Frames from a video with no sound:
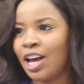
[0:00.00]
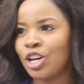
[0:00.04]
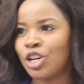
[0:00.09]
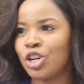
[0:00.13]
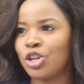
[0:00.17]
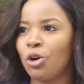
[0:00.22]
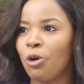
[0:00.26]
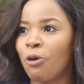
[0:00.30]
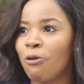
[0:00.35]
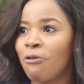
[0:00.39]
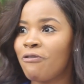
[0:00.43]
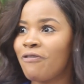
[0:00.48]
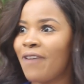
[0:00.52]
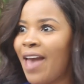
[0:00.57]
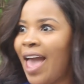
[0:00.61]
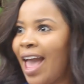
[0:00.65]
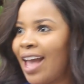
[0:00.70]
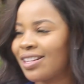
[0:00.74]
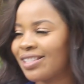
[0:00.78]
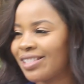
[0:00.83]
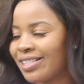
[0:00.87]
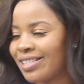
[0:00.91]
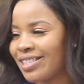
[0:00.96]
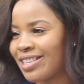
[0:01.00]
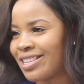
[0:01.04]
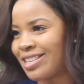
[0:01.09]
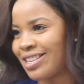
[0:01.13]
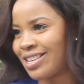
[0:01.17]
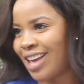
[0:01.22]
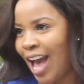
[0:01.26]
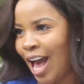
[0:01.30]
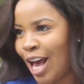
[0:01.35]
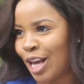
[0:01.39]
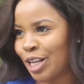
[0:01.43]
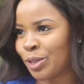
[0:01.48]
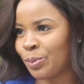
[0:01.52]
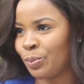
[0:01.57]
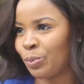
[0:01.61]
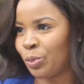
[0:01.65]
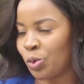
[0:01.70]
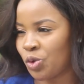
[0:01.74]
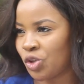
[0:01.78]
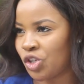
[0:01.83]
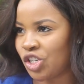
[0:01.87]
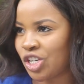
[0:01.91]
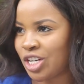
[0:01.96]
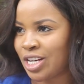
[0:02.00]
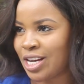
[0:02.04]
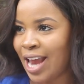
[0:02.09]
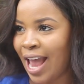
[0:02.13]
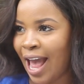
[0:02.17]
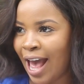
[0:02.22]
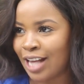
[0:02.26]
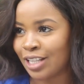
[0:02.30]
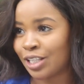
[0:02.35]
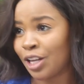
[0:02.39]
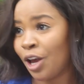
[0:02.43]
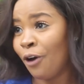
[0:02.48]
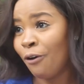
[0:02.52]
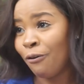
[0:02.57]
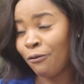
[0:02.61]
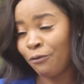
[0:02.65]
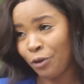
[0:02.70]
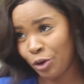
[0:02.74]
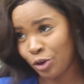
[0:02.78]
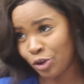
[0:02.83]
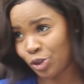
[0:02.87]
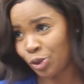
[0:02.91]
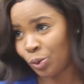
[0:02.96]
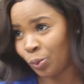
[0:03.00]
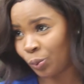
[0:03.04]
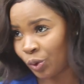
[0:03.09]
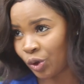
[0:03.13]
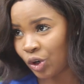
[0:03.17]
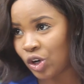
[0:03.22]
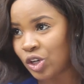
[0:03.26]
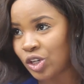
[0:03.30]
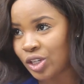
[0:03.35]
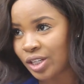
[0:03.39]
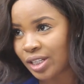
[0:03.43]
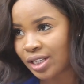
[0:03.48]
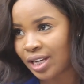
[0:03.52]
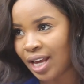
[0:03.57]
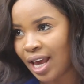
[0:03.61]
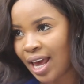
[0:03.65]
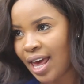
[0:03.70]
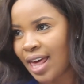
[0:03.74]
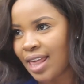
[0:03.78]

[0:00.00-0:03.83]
you know fancy as bougie as first world